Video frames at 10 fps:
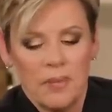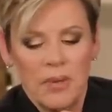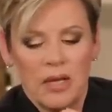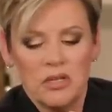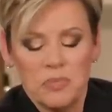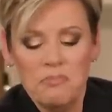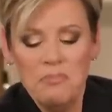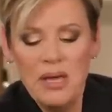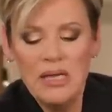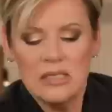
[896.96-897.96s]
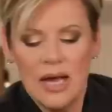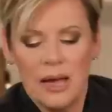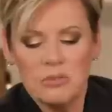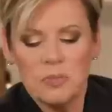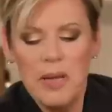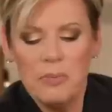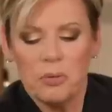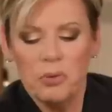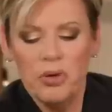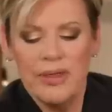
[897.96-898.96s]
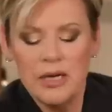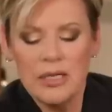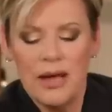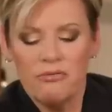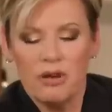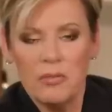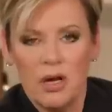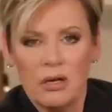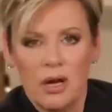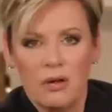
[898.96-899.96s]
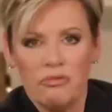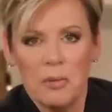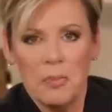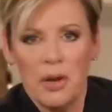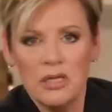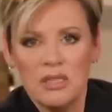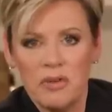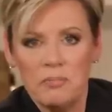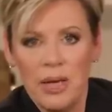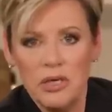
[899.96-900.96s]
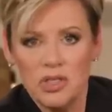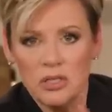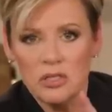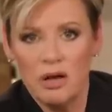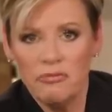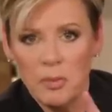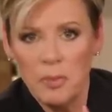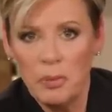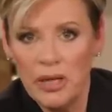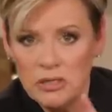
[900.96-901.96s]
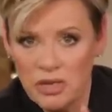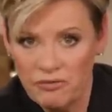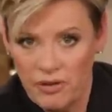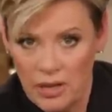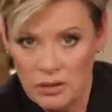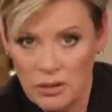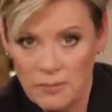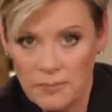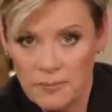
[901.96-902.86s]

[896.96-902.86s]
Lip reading: Because many times people are putting that time frame on God from a place of impatience, not from a place of faith.